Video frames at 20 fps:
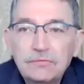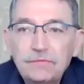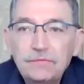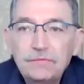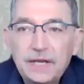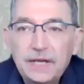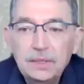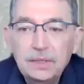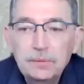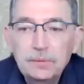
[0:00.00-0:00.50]

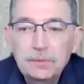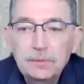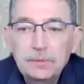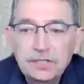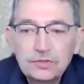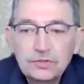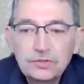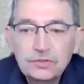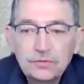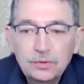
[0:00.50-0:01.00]
very
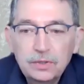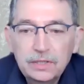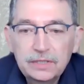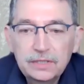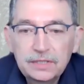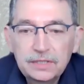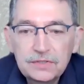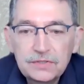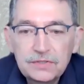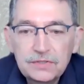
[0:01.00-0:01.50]
much for
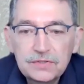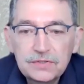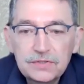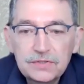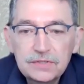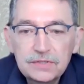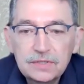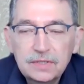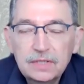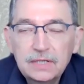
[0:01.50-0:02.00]

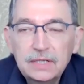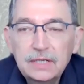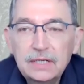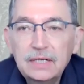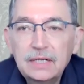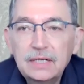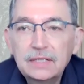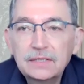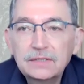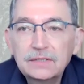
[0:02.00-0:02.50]
this
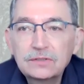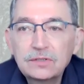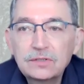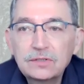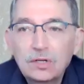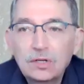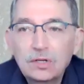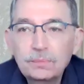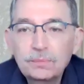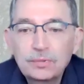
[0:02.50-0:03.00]
uh,
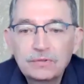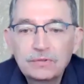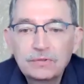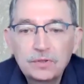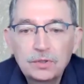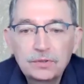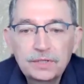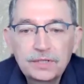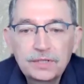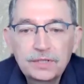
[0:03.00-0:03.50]

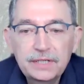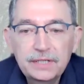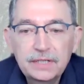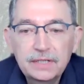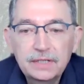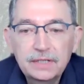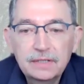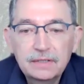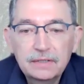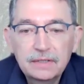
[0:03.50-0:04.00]

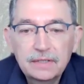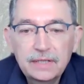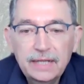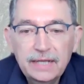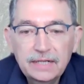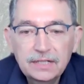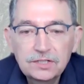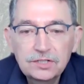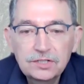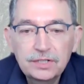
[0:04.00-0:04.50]
thought-provoking
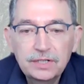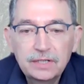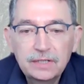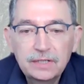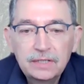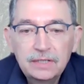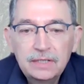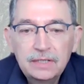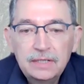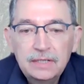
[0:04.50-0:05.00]

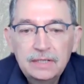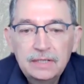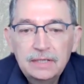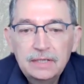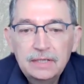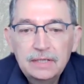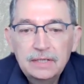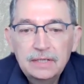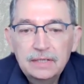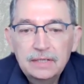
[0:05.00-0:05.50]
lecture.
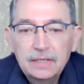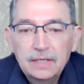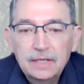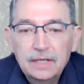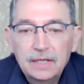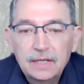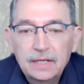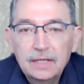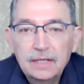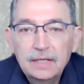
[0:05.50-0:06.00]

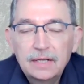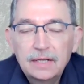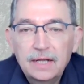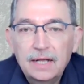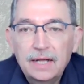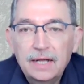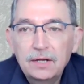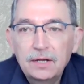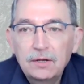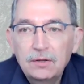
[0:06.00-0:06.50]
Uh,
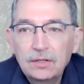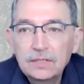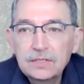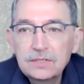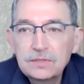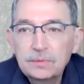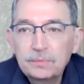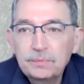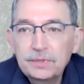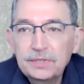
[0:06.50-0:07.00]
I
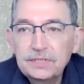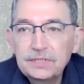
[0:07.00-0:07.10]
also